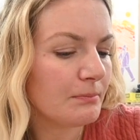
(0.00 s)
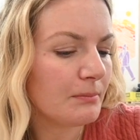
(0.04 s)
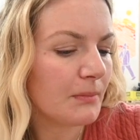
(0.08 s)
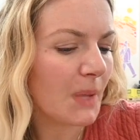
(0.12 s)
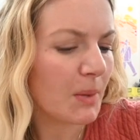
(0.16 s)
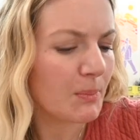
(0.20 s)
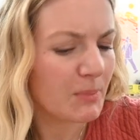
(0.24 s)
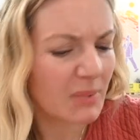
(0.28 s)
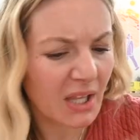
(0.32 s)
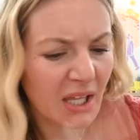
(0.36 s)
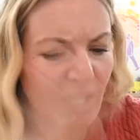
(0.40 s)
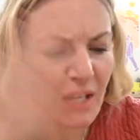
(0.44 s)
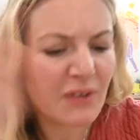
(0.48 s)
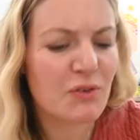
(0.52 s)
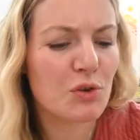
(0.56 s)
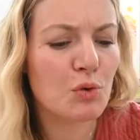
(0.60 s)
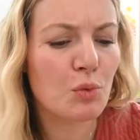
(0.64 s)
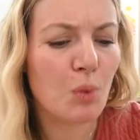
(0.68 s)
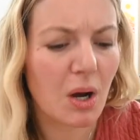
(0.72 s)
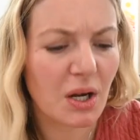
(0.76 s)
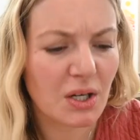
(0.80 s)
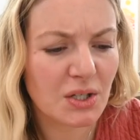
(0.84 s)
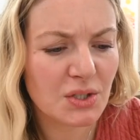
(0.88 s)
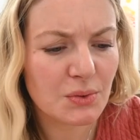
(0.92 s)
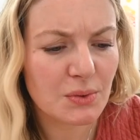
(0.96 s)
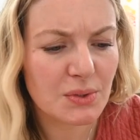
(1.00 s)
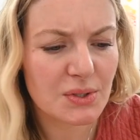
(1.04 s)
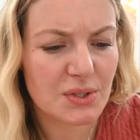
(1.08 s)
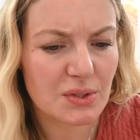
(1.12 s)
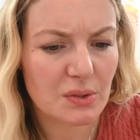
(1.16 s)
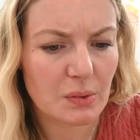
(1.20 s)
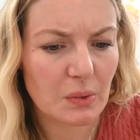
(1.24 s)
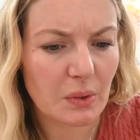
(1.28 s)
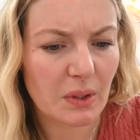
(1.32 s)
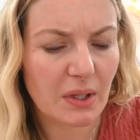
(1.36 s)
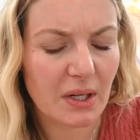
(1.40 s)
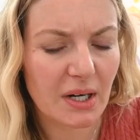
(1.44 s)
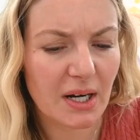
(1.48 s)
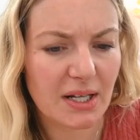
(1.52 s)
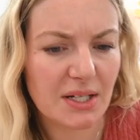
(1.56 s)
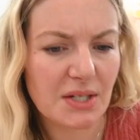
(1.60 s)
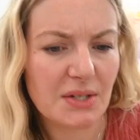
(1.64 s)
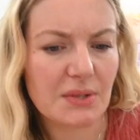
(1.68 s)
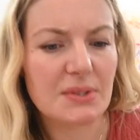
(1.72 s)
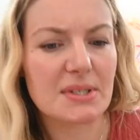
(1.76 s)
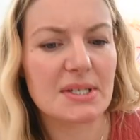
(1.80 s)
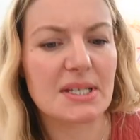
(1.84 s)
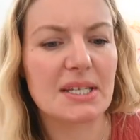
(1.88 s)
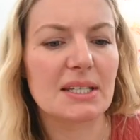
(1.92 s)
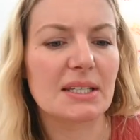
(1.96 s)
But like if you walk into a store and you
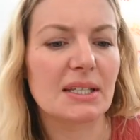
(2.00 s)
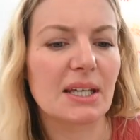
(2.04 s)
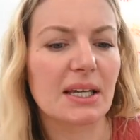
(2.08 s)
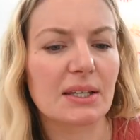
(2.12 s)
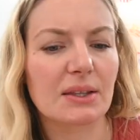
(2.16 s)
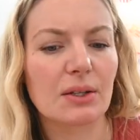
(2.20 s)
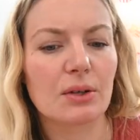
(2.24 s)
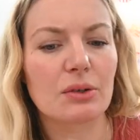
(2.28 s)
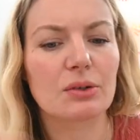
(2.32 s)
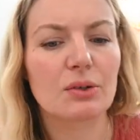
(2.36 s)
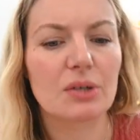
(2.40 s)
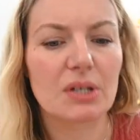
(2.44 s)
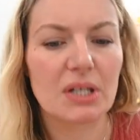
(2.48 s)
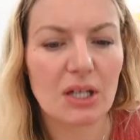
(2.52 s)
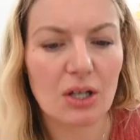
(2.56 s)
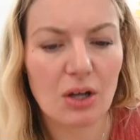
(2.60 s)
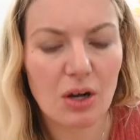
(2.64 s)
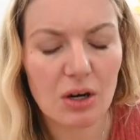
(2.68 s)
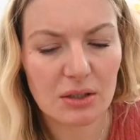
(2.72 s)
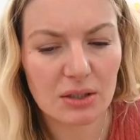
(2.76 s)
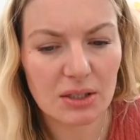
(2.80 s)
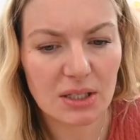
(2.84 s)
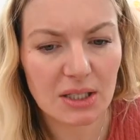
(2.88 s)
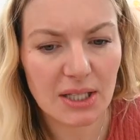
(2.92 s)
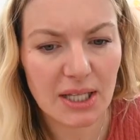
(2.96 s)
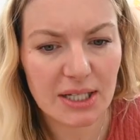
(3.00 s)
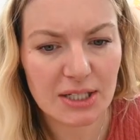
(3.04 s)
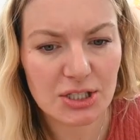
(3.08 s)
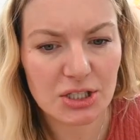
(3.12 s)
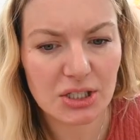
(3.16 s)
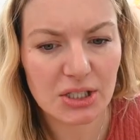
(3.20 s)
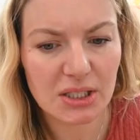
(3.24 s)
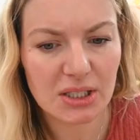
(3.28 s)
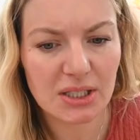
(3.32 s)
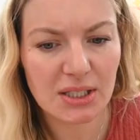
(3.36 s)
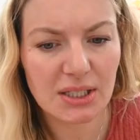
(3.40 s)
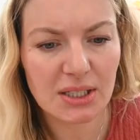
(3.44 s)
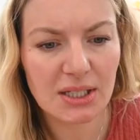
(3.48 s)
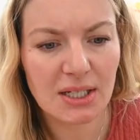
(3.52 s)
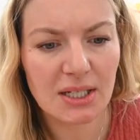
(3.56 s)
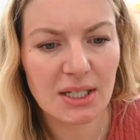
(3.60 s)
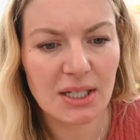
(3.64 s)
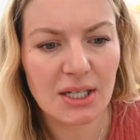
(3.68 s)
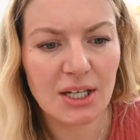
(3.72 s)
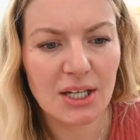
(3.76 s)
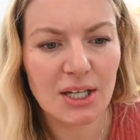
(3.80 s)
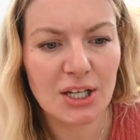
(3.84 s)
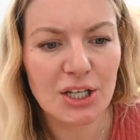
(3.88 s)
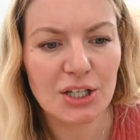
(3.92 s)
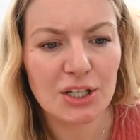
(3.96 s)
see like their greeting card collection,
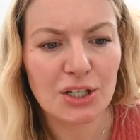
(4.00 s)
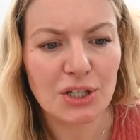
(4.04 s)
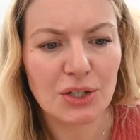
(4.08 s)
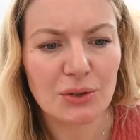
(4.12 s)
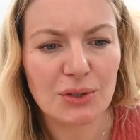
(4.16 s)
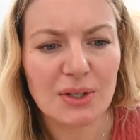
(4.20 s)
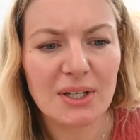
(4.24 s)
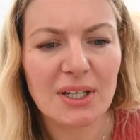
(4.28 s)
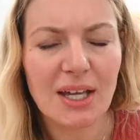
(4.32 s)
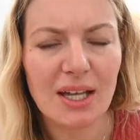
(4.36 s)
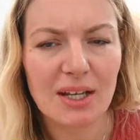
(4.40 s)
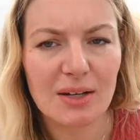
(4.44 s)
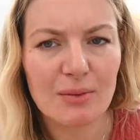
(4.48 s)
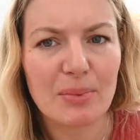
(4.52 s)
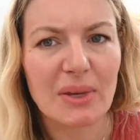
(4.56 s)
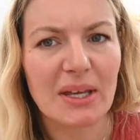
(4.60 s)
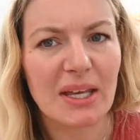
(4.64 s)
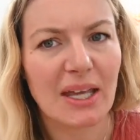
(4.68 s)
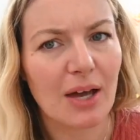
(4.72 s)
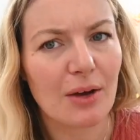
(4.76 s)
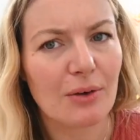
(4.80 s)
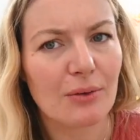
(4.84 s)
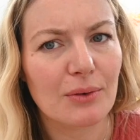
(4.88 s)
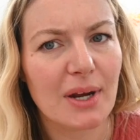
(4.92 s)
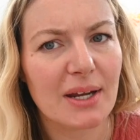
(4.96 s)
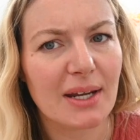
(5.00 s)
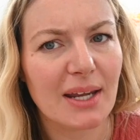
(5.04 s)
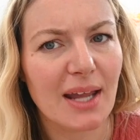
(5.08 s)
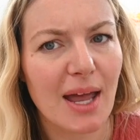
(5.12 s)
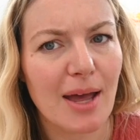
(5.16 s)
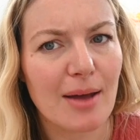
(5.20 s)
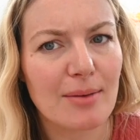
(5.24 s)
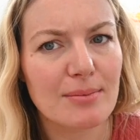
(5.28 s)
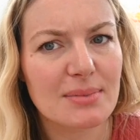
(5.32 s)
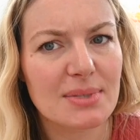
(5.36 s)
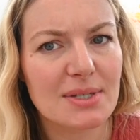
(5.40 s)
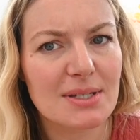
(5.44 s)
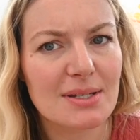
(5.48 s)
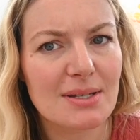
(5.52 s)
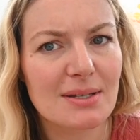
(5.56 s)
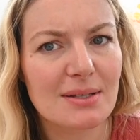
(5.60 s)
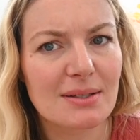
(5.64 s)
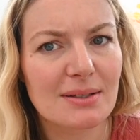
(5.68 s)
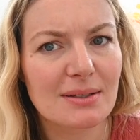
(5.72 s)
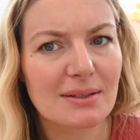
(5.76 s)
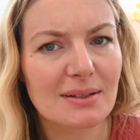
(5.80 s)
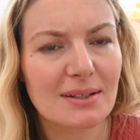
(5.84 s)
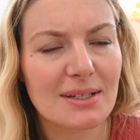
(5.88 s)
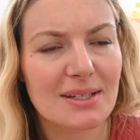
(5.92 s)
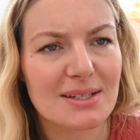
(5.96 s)
you can kind of pick out Red Caps
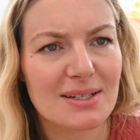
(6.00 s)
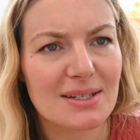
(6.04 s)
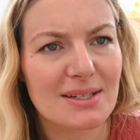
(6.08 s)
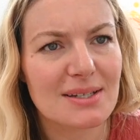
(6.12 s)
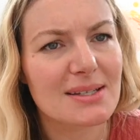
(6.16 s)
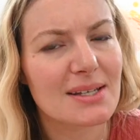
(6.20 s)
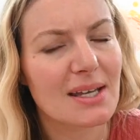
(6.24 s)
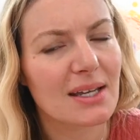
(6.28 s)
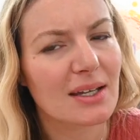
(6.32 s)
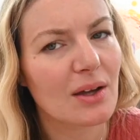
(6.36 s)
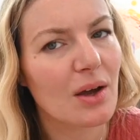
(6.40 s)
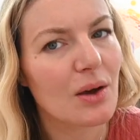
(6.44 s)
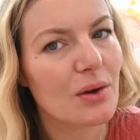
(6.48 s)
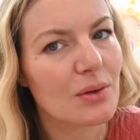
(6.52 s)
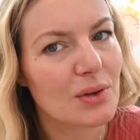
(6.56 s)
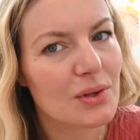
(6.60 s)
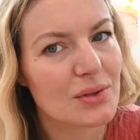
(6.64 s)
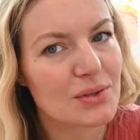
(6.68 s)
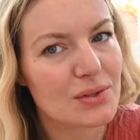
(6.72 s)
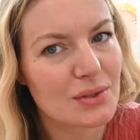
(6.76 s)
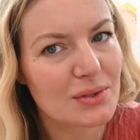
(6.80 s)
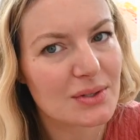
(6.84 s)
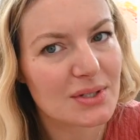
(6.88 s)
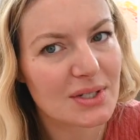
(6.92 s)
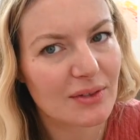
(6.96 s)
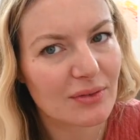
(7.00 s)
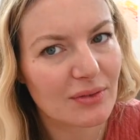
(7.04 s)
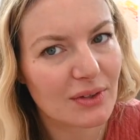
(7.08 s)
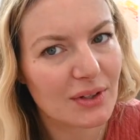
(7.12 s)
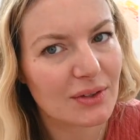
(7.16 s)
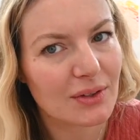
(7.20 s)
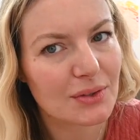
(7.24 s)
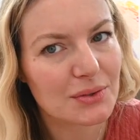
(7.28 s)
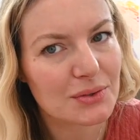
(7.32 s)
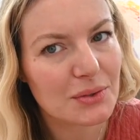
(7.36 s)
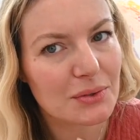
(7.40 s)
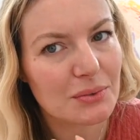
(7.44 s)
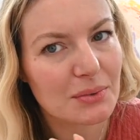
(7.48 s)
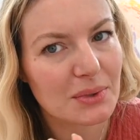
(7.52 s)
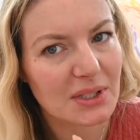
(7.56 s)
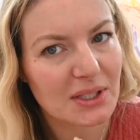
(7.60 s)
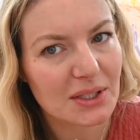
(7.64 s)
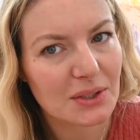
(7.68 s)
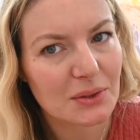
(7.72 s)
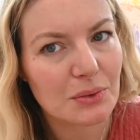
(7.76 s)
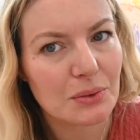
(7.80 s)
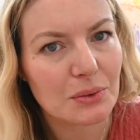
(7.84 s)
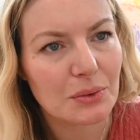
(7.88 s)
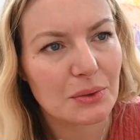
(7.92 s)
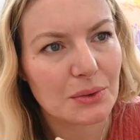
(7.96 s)
because it's like, oh, those are different, those are really
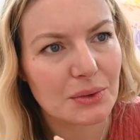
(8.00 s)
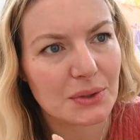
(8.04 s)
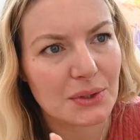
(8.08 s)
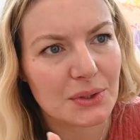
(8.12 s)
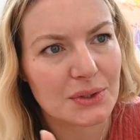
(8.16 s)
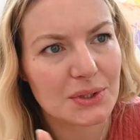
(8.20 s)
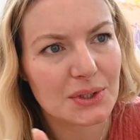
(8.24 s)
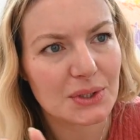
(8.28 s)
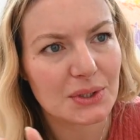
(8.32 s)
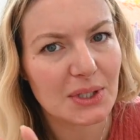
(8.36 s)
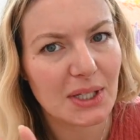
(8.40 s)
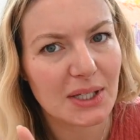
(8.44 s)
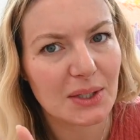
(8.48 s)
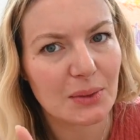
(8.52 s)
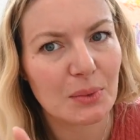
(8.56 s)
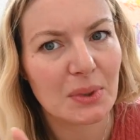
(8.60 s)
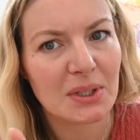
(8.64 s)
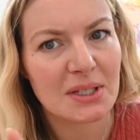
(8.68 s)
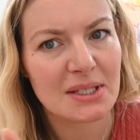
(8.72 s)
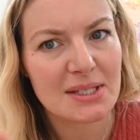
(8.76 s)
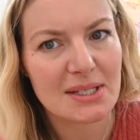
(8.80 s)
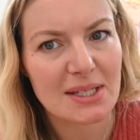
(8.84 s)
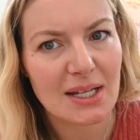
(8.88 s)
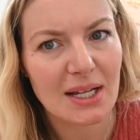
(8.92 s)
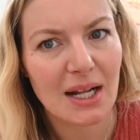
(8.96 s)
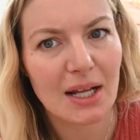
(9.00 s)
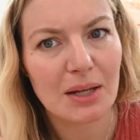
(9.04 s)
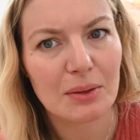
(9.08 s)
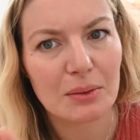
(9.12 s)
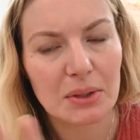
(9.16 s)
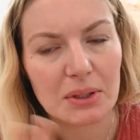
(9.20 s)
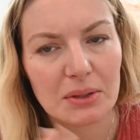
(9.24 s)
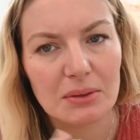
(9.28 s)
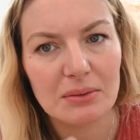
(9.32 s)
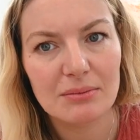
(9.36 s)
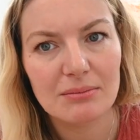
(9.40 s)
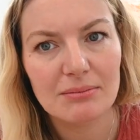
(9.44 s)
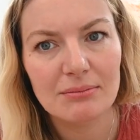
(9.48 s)
cool, those are like ones that I would